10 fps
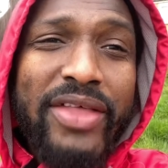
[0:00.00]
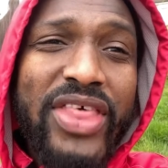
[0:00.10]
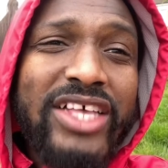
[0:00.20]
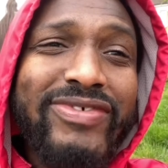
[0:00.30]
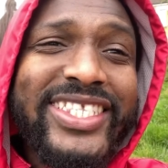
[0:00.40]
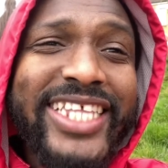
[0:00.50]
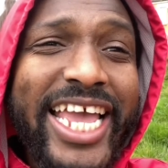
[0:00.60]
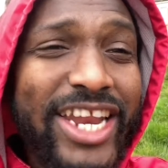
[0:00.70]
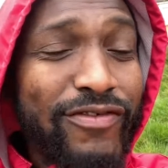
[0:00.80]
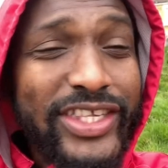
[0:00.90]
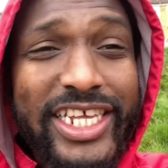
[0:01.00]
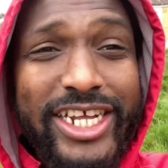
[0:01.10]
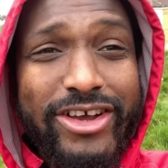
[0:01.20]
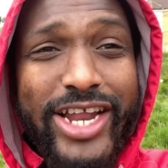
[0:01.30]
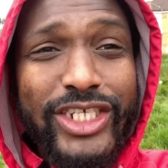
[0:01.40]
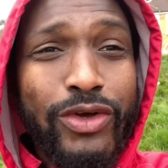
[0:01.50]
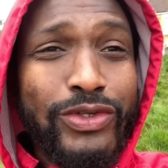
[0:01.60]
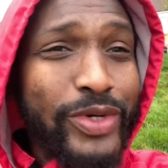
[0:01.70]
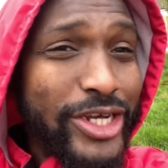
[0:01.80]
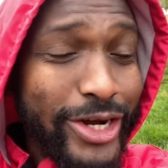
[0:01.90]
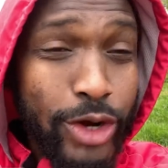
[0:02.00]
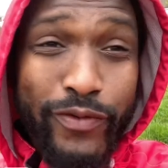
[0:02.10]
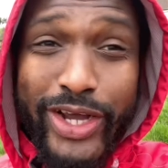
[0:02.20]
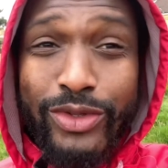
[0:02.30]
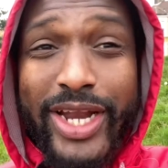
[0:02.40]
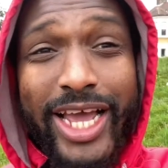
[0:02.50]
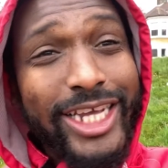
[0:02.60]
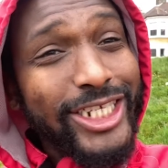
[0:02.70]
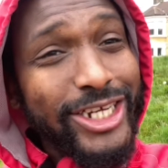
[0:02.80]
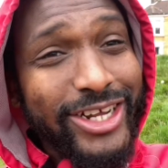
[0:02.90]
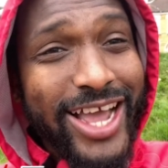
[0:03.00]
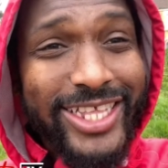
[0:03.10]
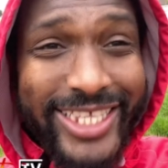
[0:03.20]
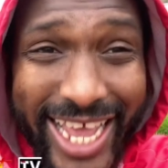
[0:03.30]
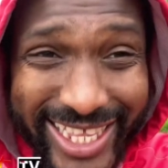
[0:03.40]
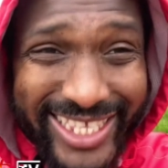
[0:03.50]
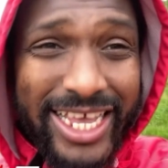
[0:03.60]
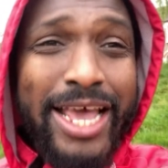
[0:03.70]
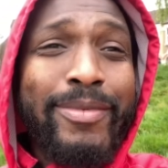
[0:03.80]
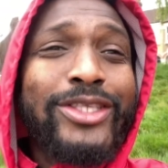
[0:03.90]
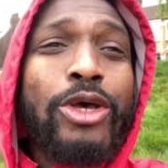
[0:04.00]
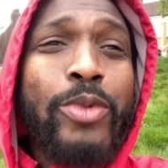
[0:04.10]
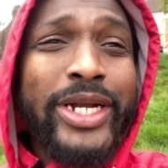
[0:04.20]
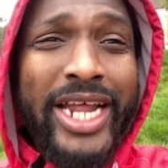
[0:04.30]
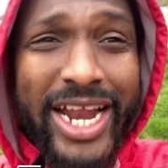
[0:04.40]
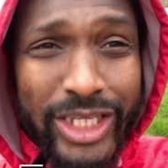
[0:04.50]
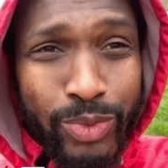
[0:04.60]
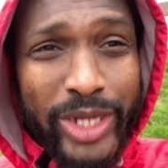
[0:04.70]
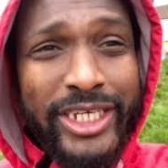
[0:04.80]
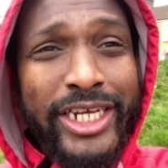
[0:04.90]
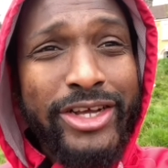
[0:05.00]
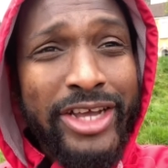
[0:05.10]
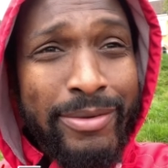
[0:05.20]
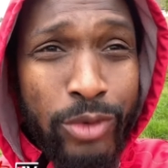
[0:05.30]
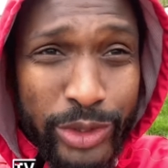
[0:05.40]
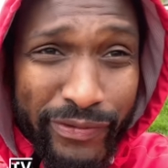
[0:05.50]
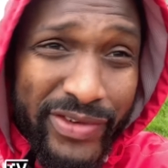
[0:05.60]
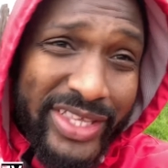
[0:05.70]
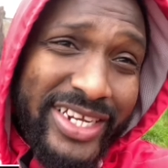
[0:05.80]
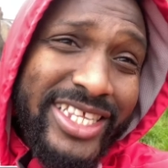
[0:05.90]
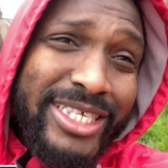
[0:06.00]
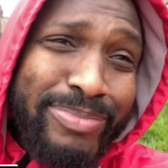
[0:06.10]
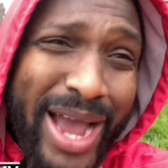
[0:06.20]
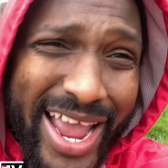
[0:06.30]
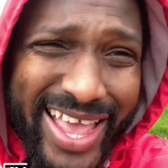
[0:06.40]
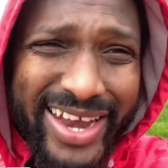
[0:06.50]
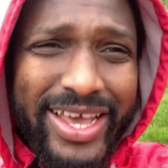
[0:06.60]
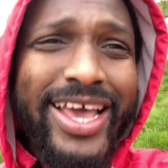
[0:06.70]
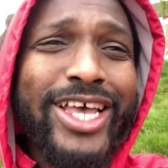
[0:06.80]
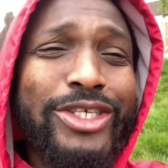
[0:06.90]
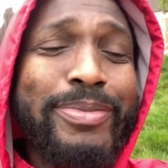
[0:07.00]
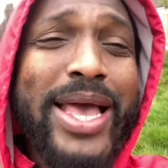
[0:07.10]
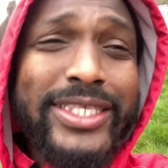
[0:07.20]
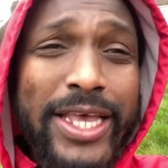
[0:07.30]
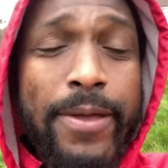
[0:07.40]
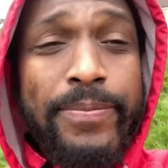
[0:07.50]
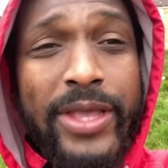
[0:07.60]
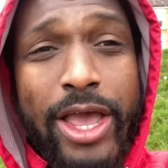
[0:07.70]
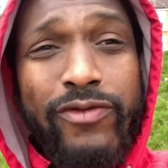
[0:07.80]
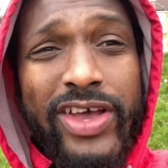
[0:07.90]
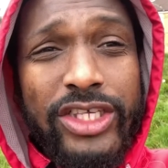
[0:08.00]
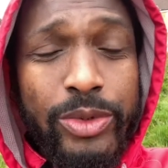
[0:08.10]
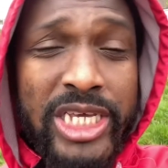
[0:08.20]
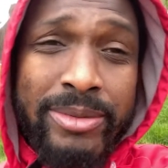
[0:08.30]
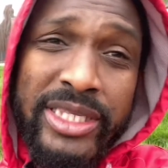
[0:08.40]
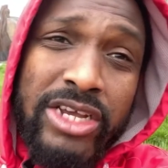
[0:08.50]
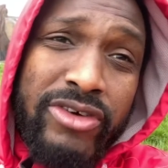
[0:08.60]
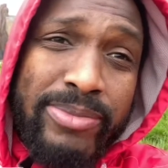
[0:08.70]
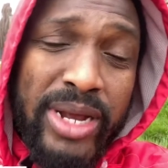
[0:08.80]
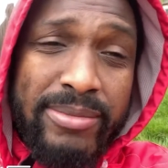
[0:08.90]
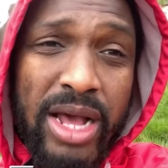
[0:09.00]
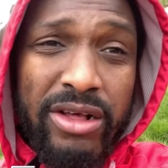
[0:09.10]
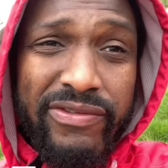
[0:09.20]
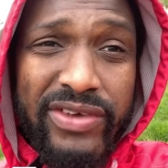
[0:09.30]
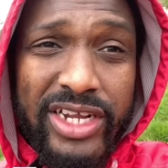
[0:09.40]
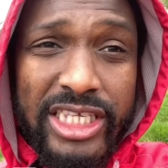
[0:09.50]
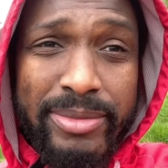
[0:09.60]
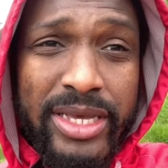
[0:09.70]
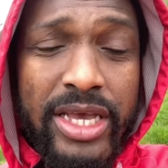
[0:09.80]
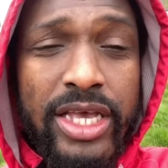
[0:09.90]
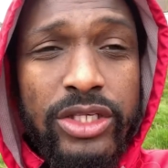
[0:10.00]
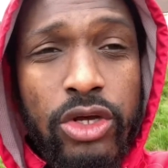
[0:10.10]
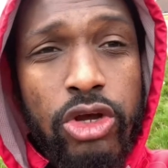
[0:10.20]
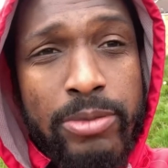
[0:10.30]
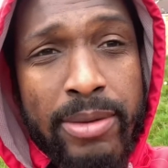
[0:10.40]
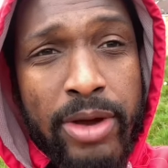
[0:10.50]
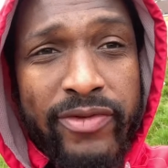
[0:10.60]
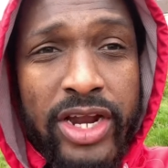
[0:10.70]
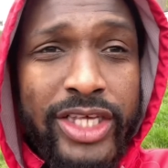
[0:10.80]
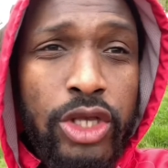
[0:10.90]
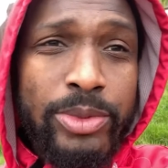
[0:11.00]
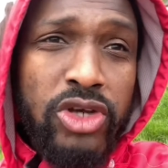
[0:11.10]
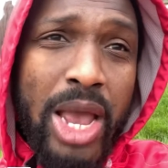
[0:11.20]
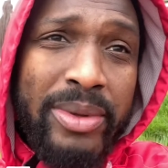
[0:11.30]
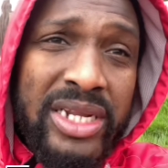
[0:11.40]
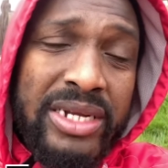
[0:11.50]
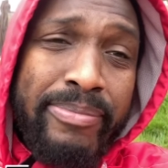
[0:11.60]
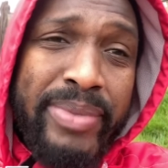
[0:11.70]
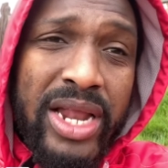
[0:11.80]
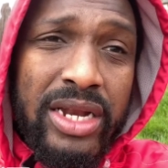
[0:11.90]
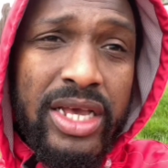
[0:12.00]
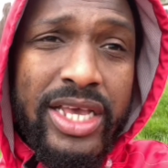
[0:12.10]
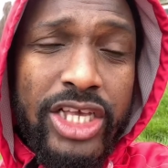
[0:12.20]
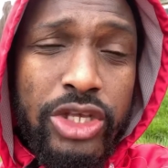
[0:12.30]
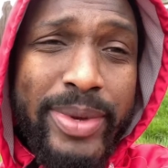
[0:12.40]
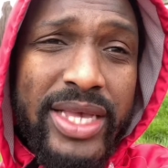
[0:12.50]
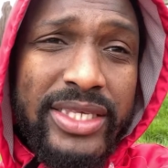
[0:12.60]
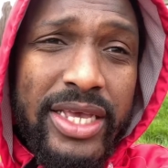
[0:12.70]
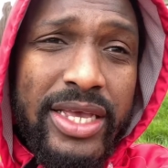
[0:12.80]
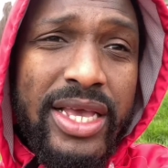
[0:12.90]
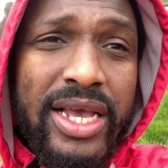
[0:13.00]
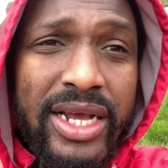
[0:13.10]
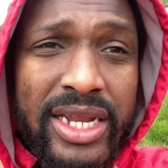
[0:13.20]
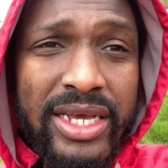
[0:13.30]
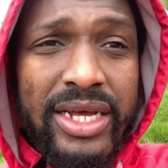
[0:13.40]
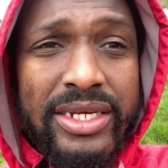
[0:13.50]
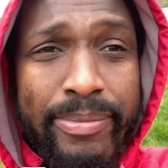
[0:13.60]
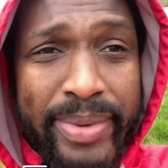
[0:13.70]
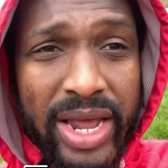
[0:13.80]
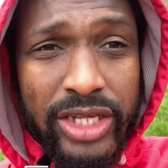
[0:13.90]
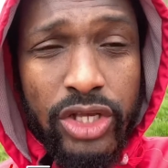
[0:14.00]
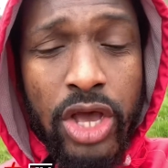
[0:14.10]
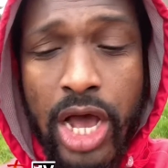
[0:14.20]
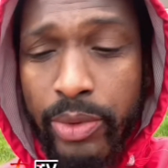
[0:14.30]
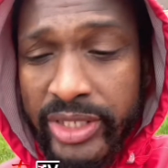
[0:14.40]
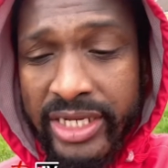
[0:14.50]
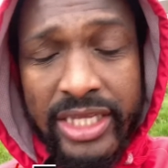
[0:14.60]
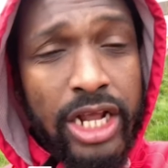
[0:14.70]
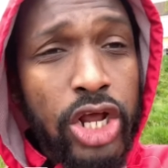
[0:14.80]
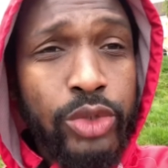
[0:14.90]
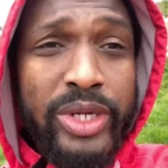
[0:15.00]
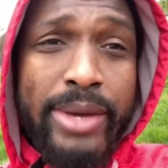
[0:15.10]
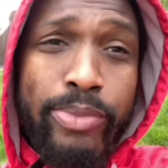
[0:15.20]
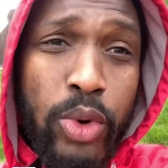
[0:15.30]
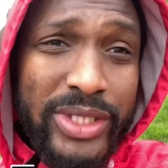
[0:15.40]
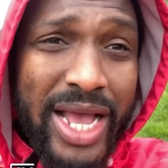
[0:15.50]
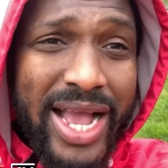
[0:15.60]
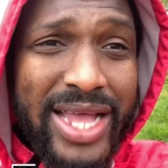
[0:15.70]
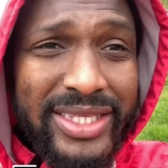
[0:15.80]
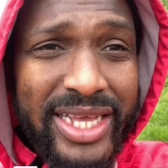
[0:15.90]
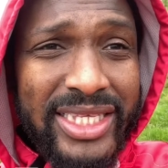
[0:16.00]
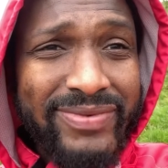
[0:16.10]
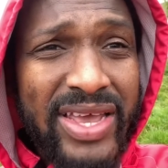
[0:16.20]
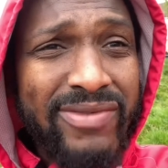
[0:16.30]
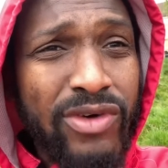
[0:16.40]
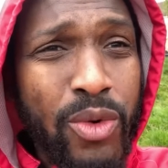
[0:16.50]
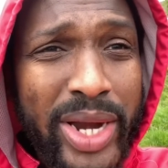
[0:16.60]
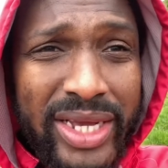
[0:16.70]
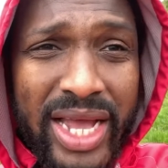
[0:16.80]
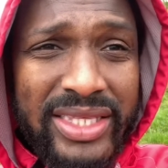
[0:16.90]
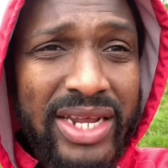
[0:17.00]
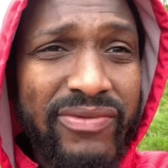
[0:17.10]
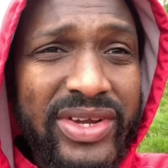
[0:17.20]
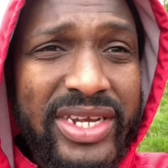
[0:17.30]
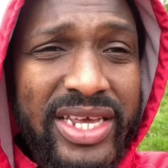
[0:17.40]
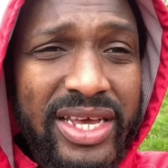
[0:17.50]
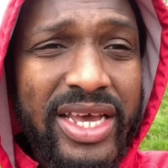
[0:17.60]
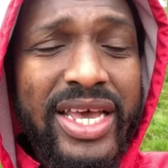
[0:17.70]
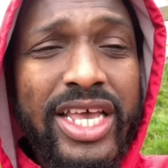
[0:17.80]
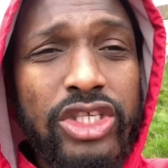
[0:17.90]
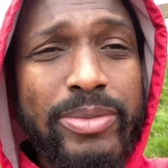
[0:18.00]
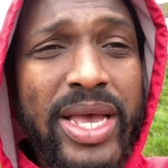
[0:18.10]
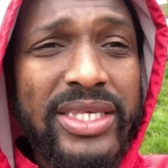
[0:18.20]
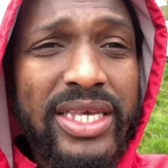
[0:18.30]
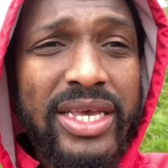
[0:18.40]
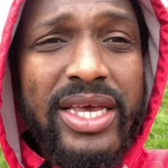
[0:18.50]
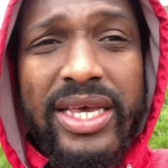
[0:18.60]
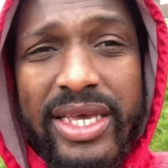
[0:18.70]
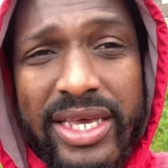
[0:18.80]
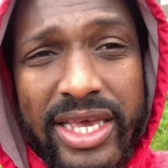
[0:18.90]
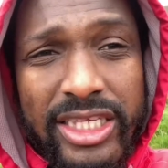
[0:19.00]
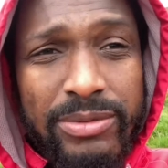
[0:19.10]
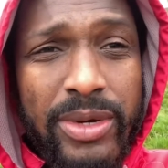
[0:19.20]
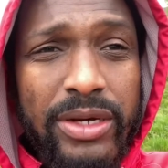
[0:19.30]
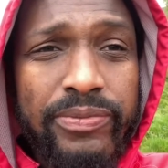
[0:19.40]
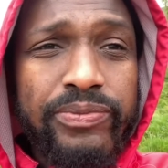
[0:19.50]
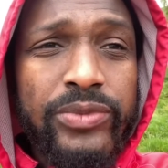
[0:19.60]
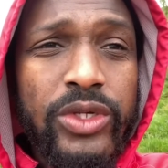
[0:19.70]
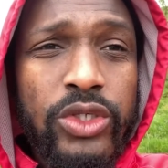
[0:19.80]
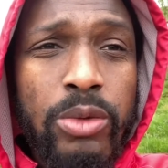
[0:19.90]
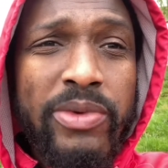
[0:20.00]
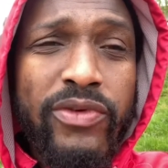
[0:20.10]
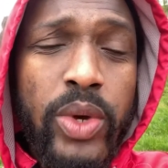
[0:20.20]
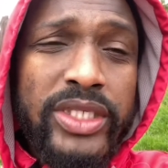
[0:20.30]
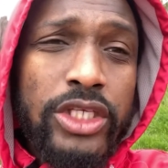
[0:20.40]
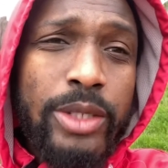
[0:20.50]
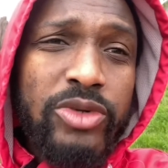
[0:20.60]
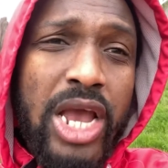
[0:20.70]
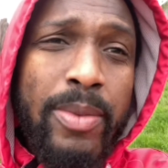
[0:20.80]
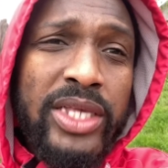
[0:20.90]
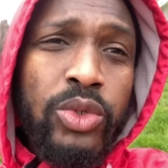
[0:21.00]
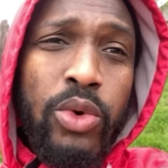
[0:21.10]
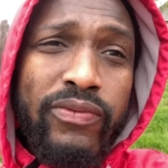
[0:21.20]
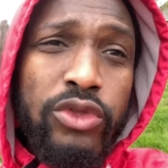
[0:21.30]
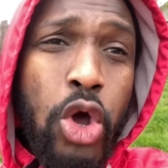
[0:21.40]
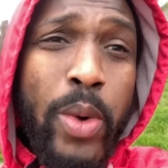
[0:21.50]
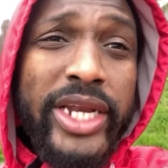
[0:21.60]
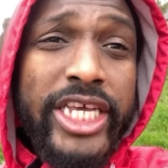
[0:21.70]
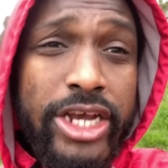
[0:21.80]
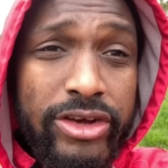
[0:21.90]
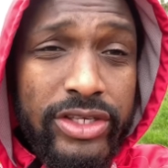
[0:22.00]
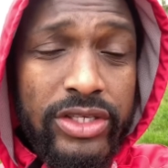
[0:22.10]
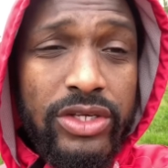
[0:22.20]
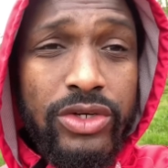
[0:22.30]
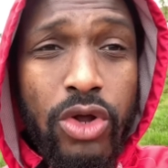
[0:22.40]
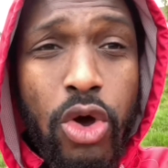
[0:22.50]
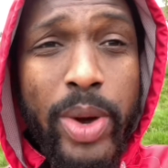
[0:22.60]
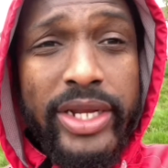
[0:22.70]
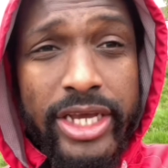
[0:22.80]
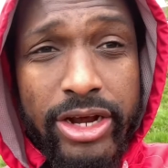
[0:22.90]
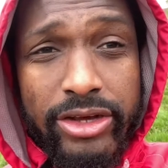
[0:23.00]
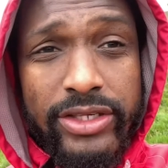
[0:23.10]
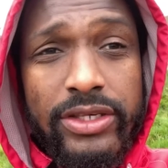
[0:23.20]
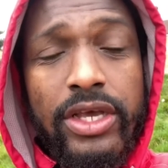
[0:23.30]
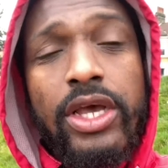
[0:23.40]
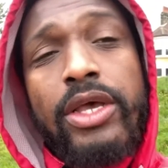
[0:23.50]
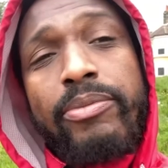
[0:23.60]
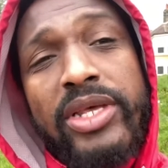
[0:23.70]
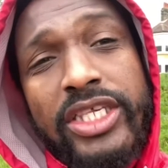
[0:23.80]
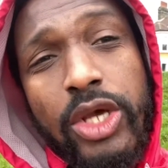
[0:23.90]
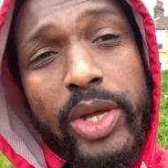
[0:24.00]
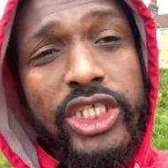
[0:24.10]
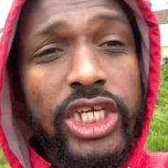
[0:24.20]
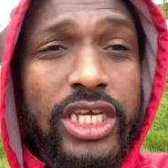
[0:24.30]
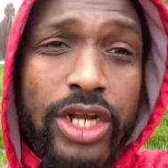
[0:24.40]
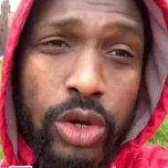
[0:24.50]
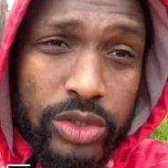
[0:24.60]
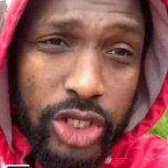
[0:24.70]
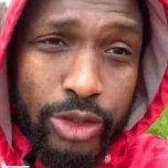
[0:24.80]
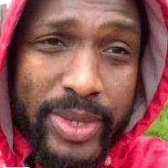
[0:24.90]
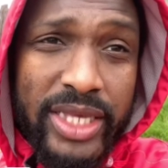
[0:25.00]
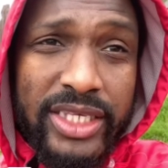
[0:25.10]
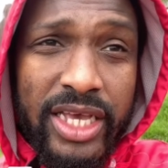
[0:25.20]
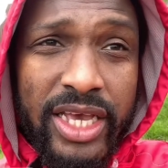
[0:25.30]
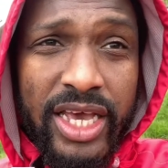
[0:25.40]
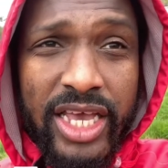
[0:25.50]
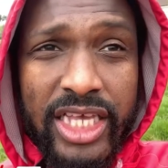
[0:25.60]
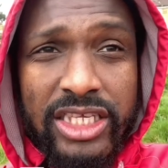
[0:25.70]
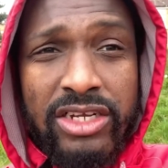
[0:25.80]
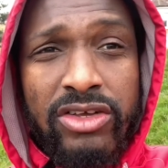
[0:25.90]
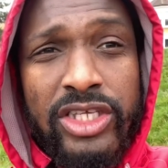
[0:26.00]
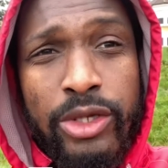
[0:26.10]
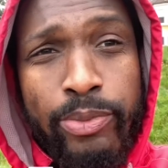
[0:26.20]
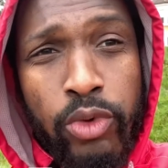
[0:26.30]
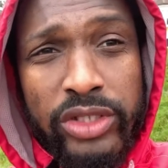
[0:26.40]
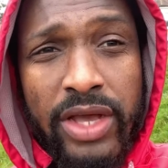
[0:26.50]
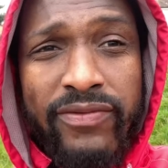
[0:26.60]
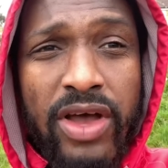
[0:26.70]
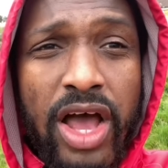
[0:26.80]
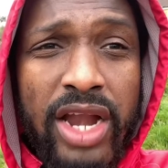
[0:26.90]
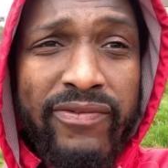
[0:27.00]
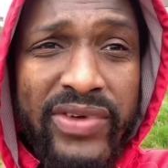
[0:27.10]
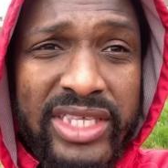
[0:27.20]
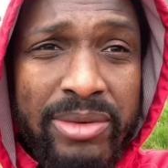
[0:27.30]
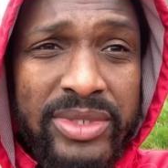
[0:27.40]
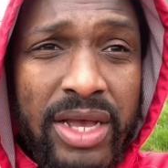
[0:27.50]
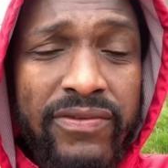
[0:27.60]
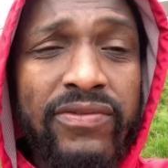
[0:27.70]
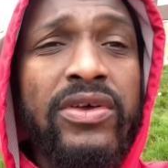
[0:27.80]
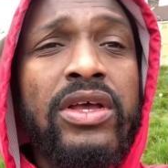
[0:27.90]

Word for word: Thanks for staying. If you're still here, that shows you care. Don't forget to like and share the content. Make someone else watch and hear, get motivated, inspired. You see me, I say? I invite you so we keep the thing way on the back of you. You see me? So remember, if you're going to subscribe, click the bell. You see me, I say? Click the bell so you always get that alert when I post a content. If I even one content for the day. You see me, I say? Yes, man. So my viewers and subscribers, oof, no one cares. No one cares. Please go and check it out. You see me, I say? It's in support of all victims of